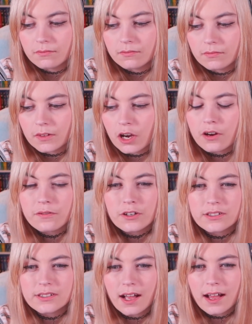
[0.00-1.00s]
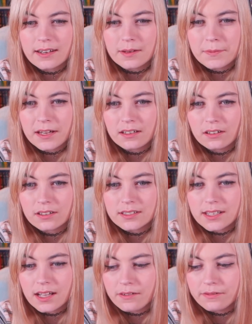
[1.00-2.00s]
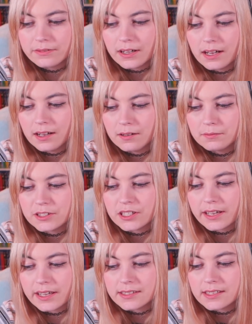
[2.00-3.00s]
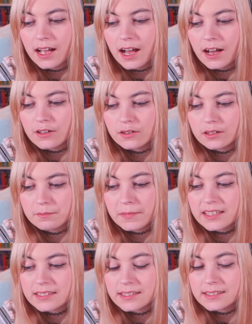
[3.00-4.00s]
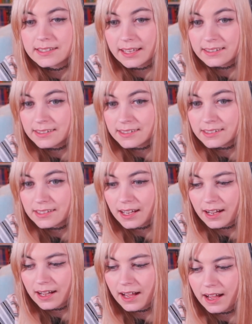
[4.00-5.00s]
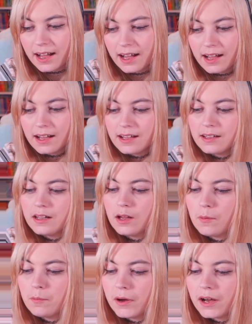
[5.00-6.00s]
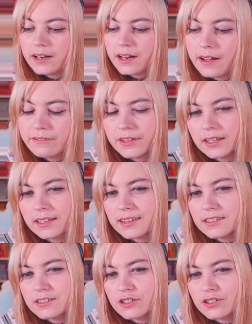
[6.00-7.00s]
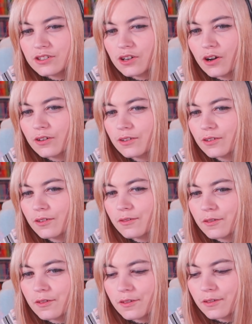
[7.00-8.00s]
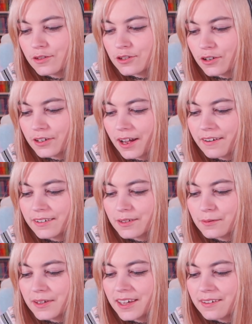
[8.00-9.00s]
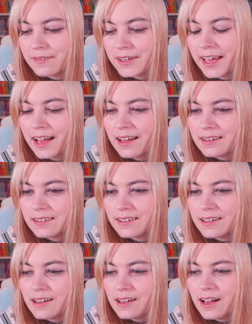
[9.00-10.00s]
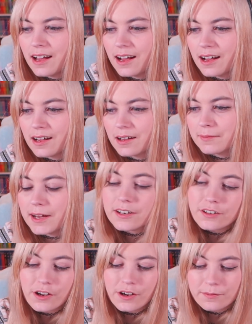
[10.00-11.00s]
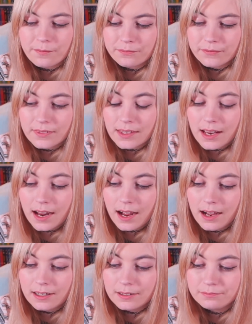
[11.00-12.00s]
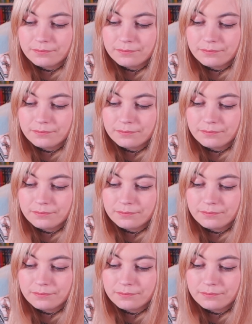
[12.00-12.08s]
overexcited about a lot of stuff, uh, which I guess makes sense. Uh, but I like that's just not the John Garrett that we we had. Um, I don't know. Um,